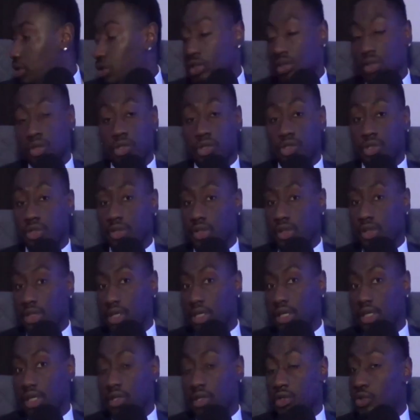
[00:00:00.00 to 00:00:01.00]
Learn your
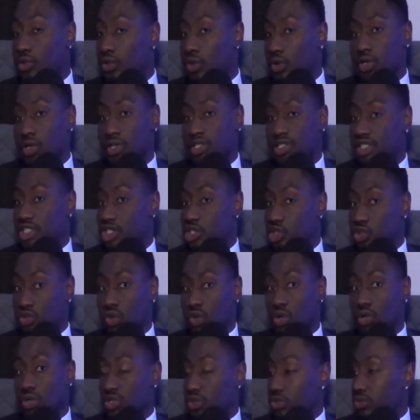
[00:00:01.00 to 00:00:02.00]
artist's
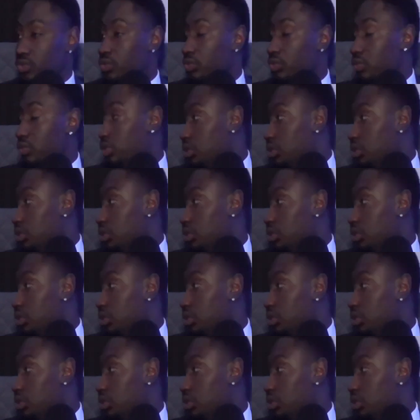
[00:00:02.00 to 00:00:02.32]
strong suit.